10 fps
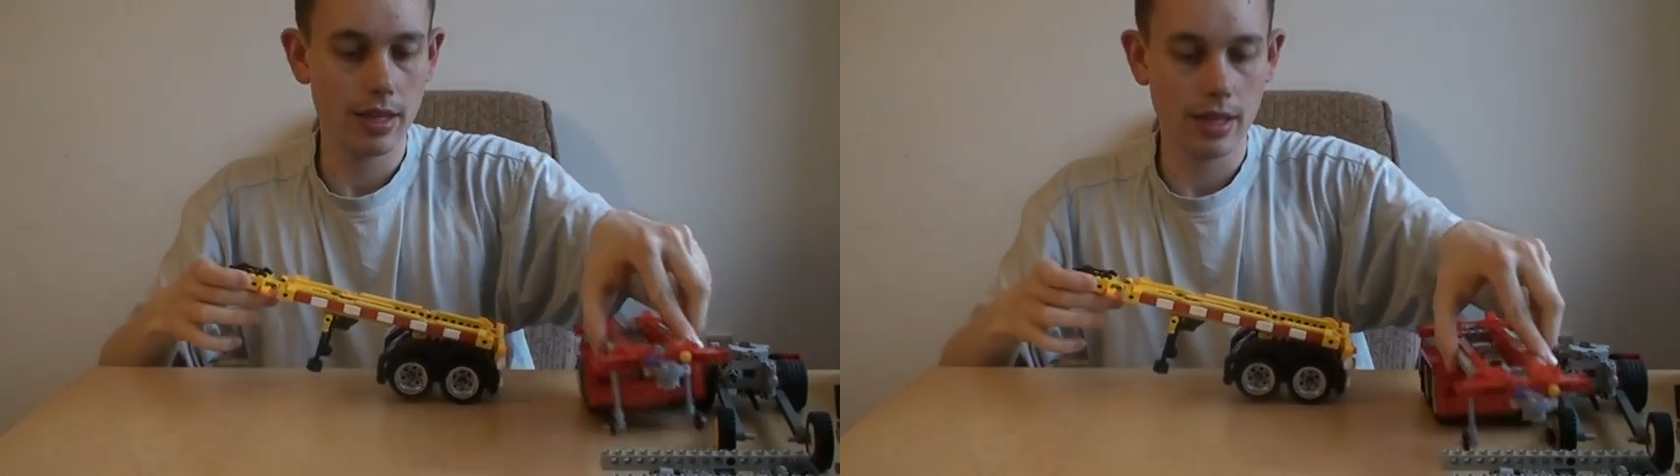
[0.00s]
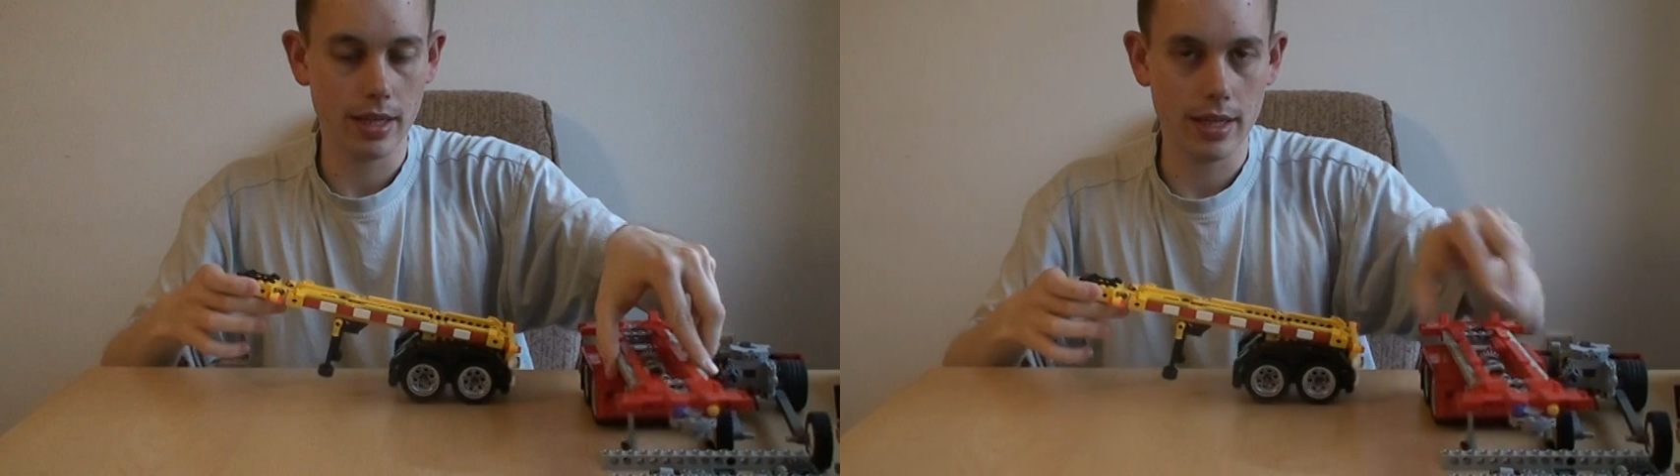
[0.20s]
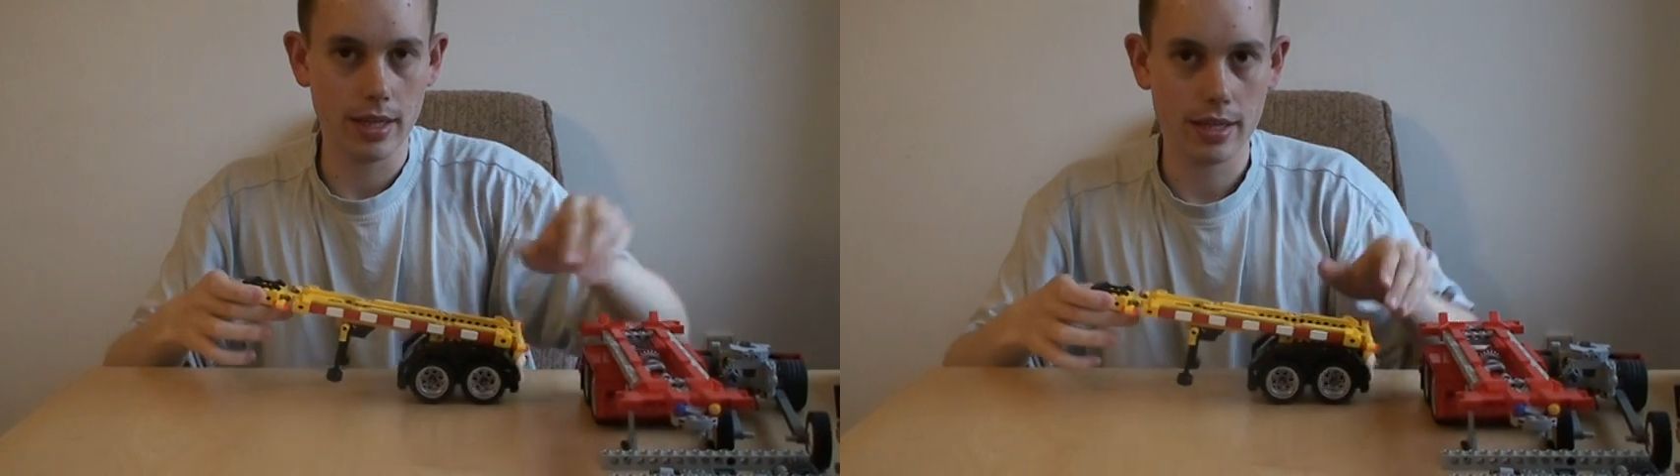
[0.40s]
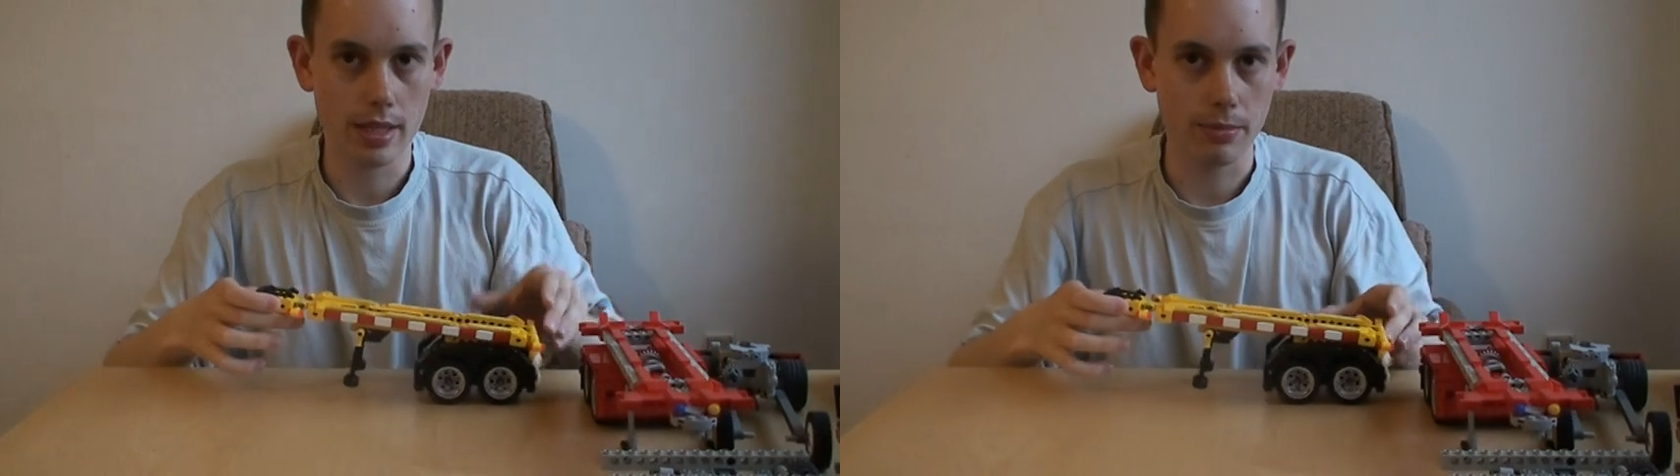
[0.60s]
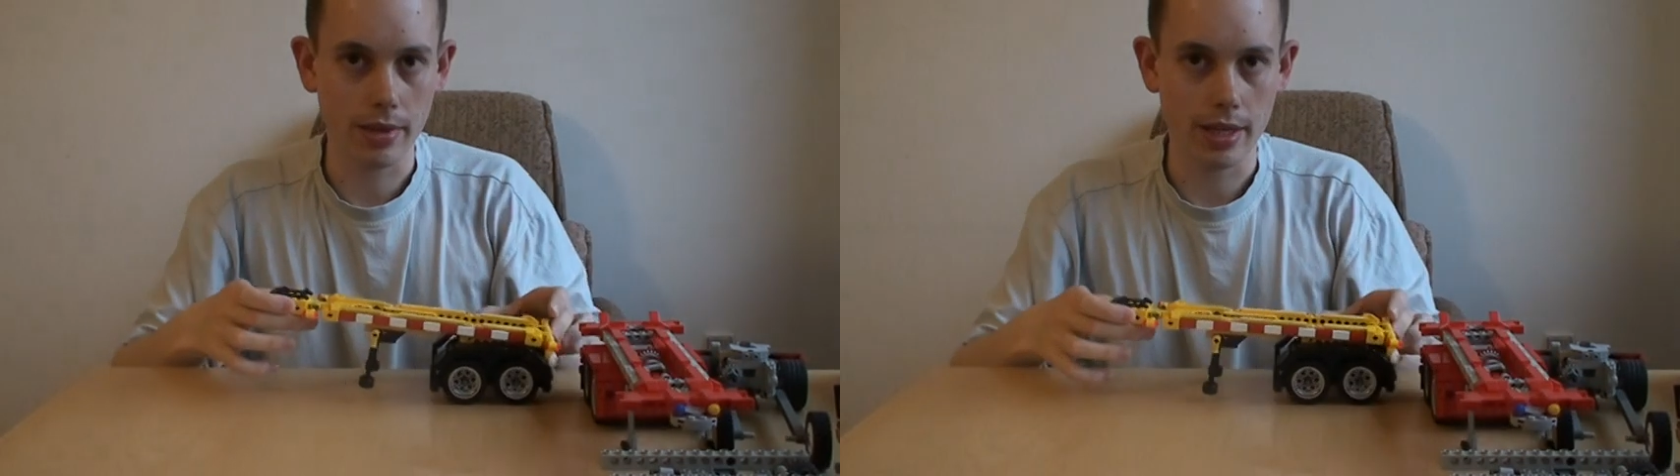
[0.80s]
has
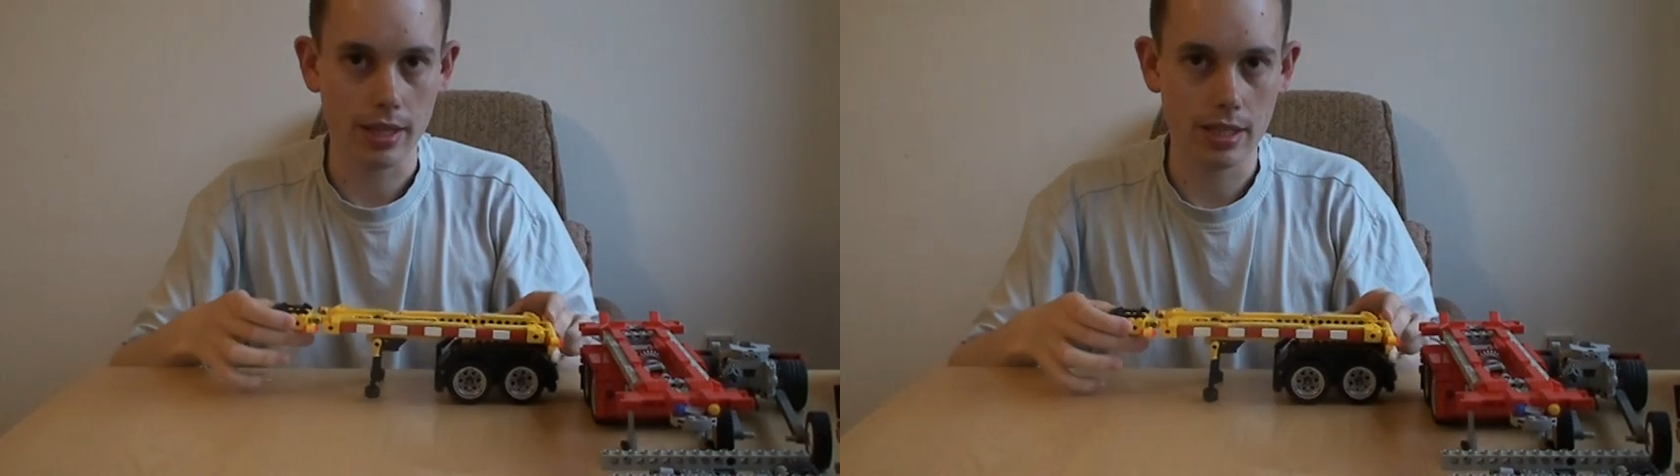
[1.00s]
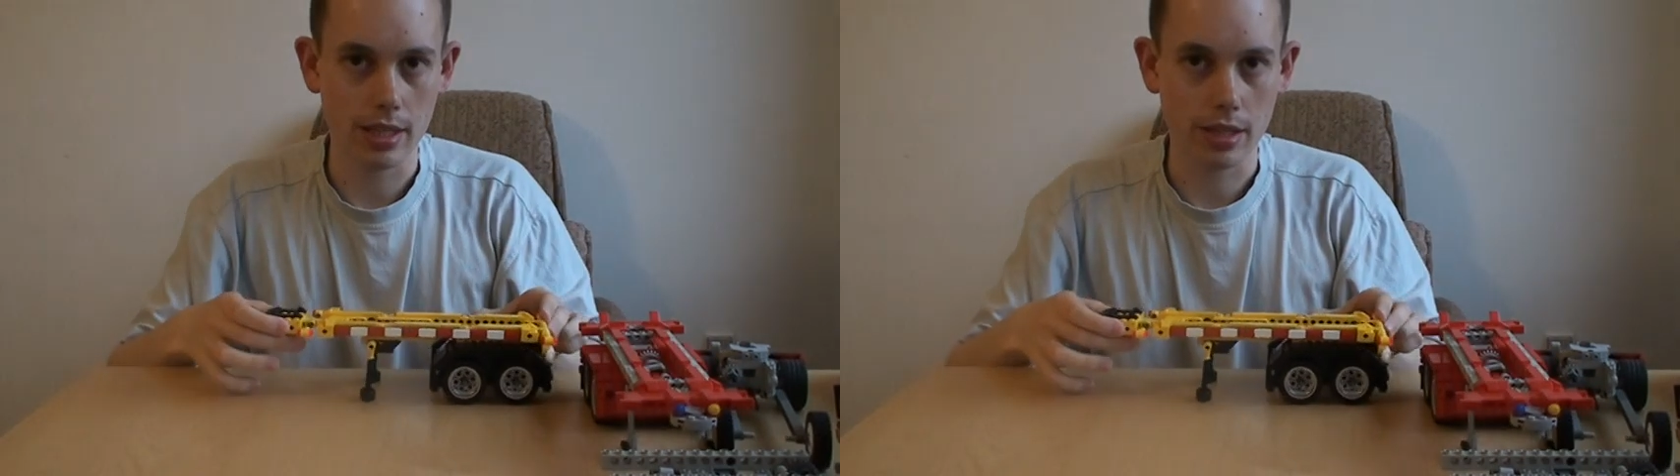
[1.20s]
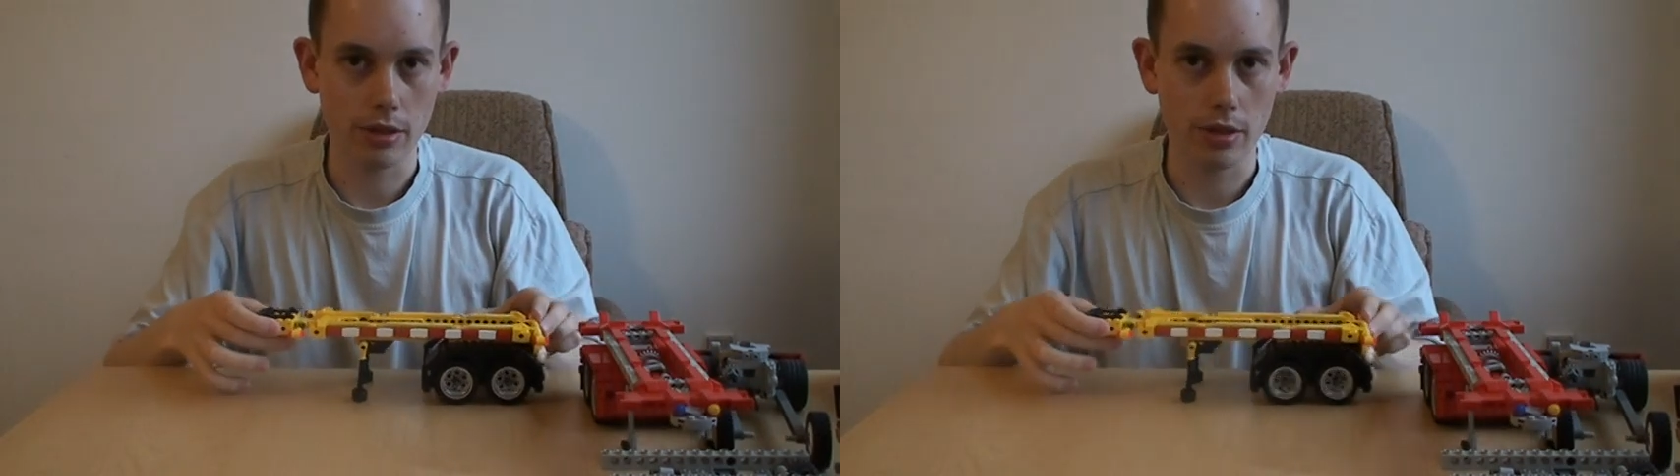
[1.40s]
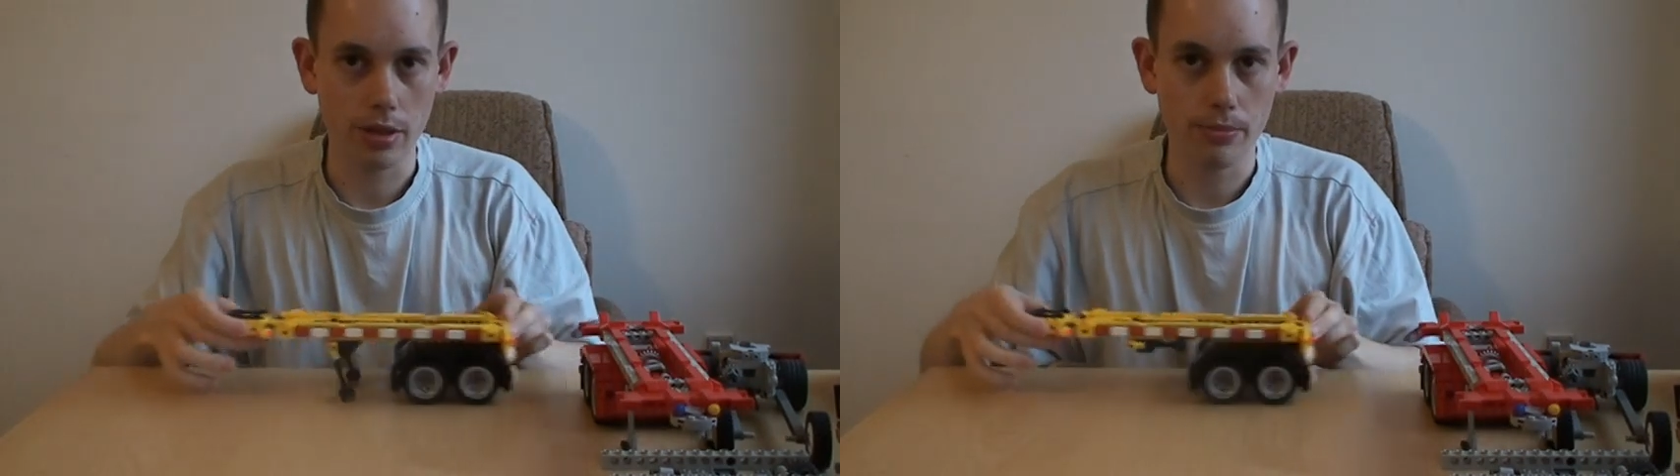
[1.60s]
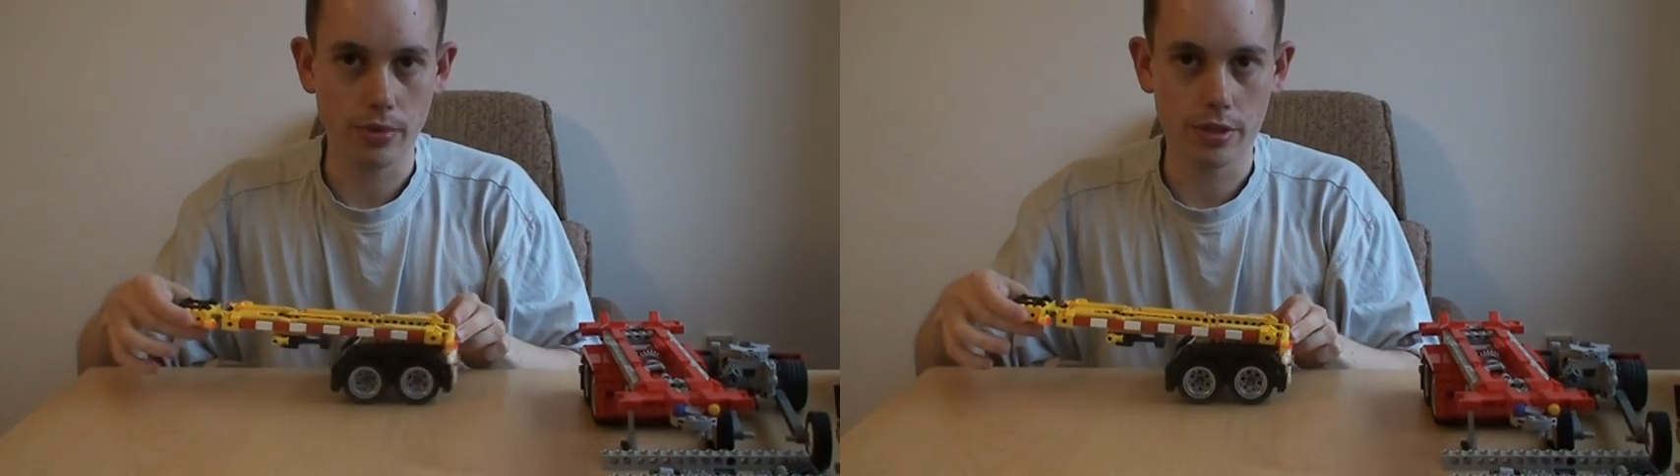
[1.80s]
simple legs that go
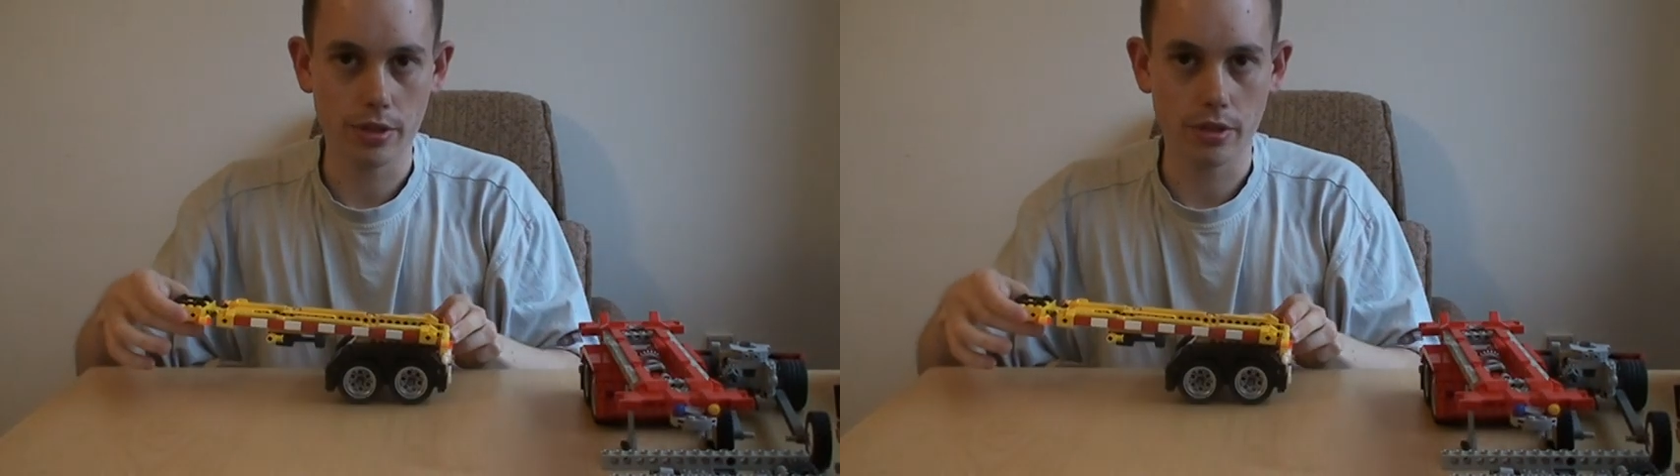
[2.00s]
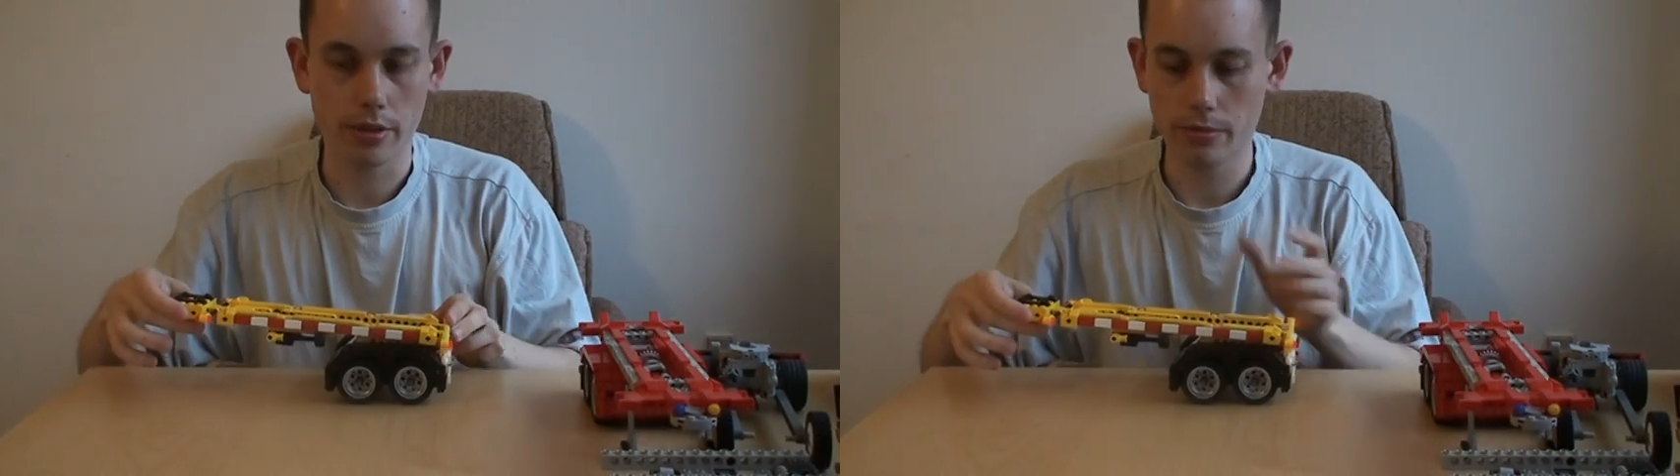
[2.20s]
up once you